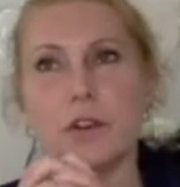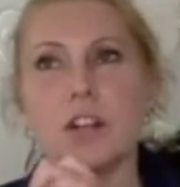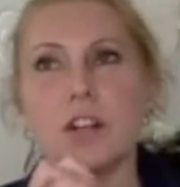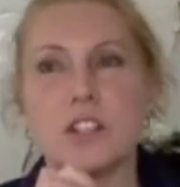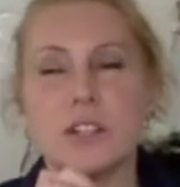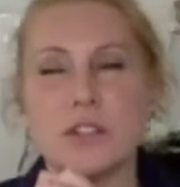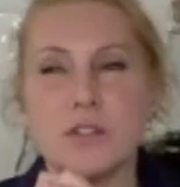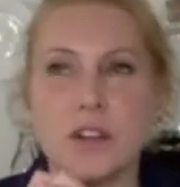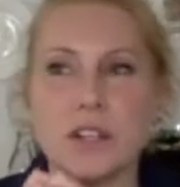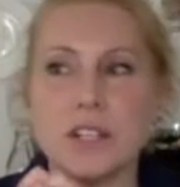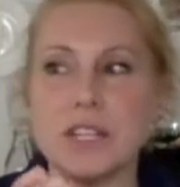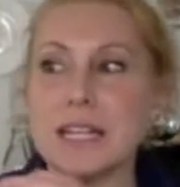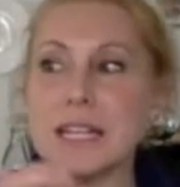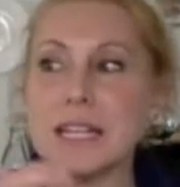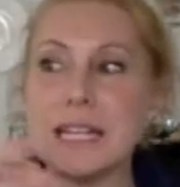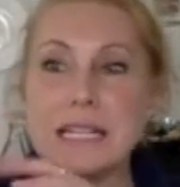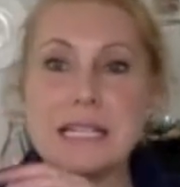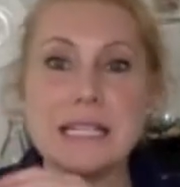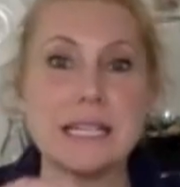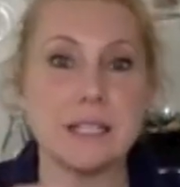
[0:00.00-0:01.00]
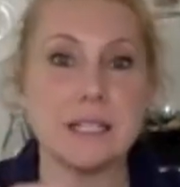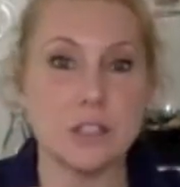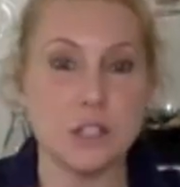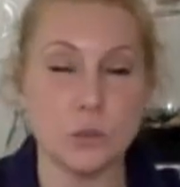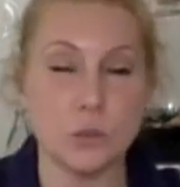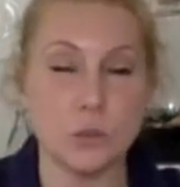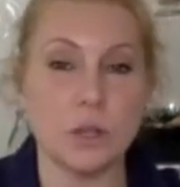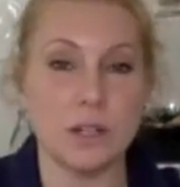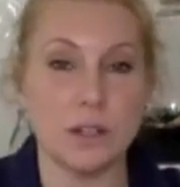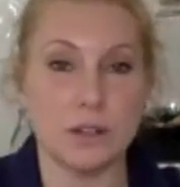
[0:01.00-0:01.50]
I just find it easier to
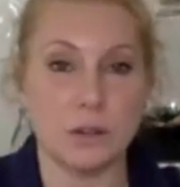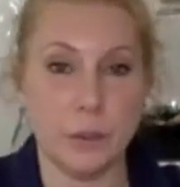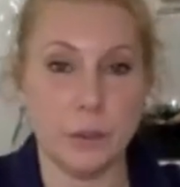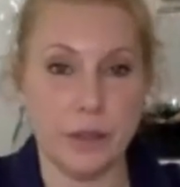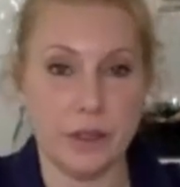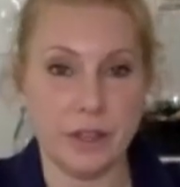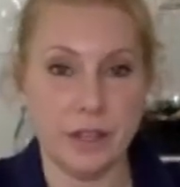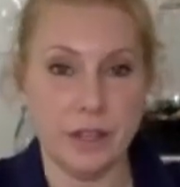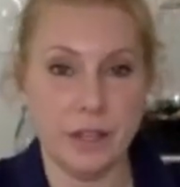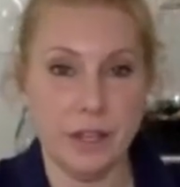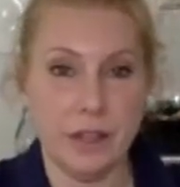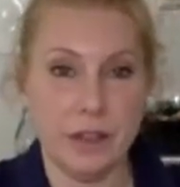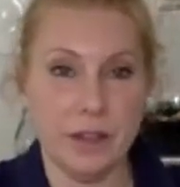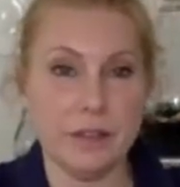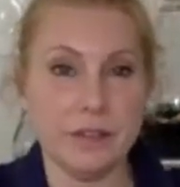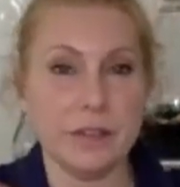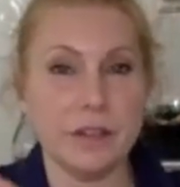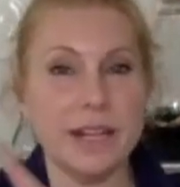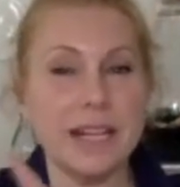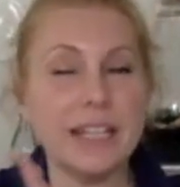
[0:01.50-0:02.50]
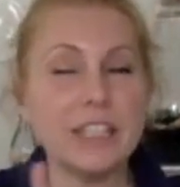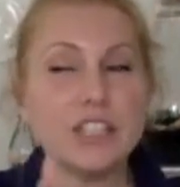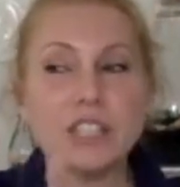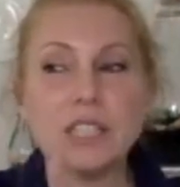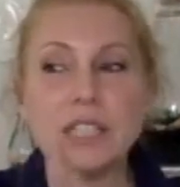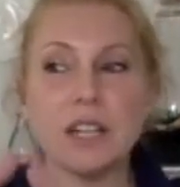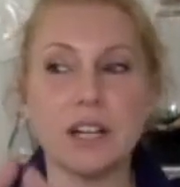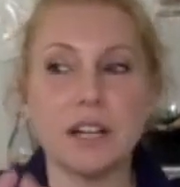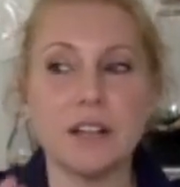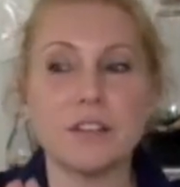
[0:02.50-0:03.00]
work with this, and I actually
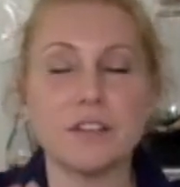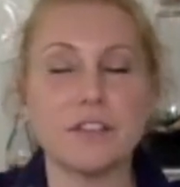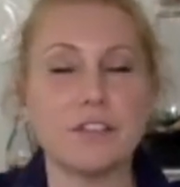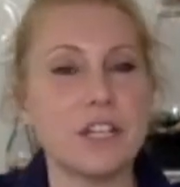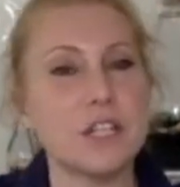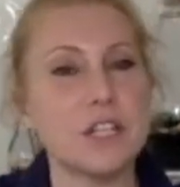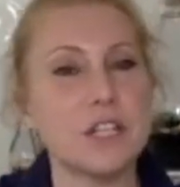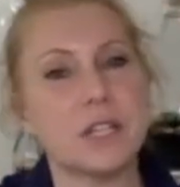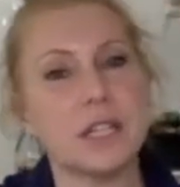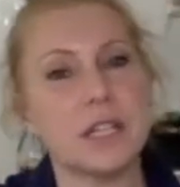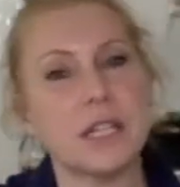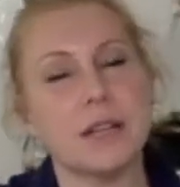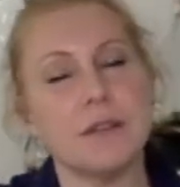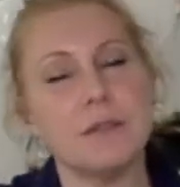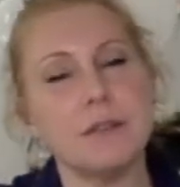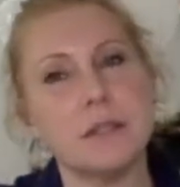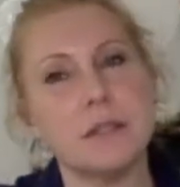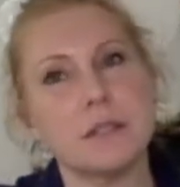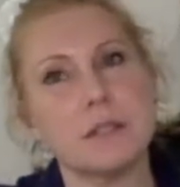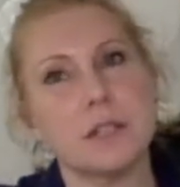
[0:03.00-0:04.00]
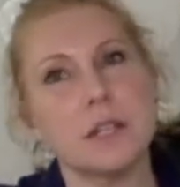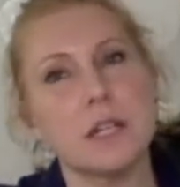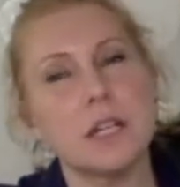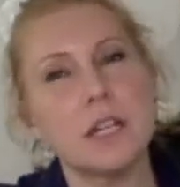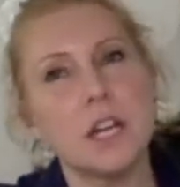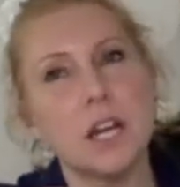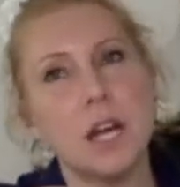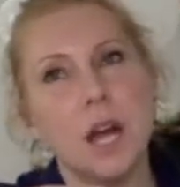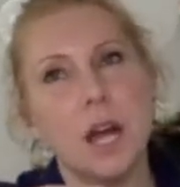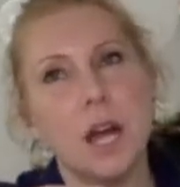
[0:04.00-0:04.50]
like the finish that it gives.
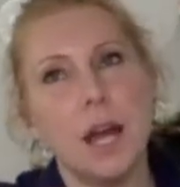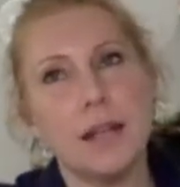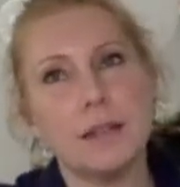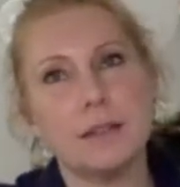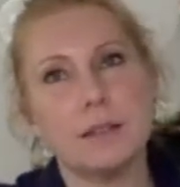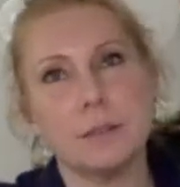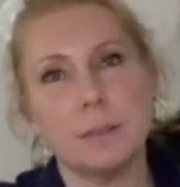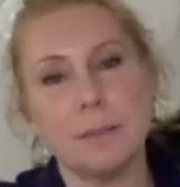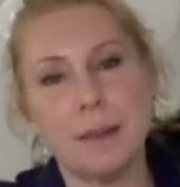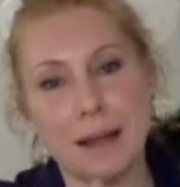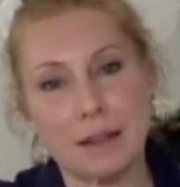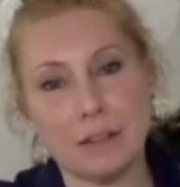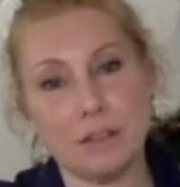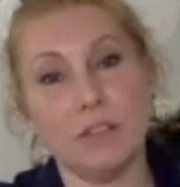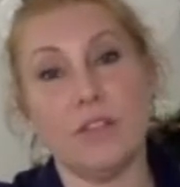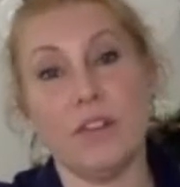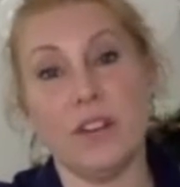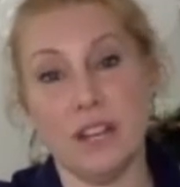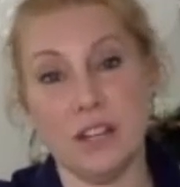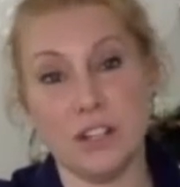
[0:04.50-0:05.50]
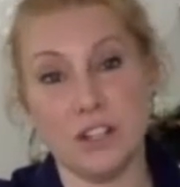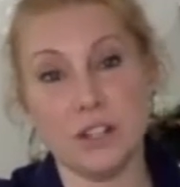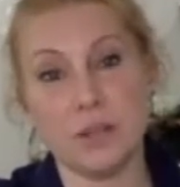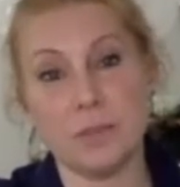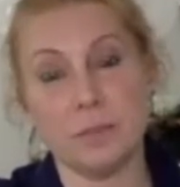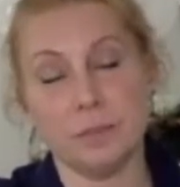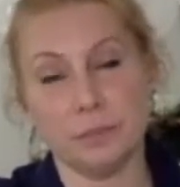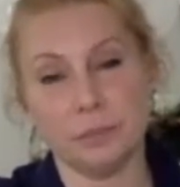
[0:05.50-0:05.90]
It's a matte finish.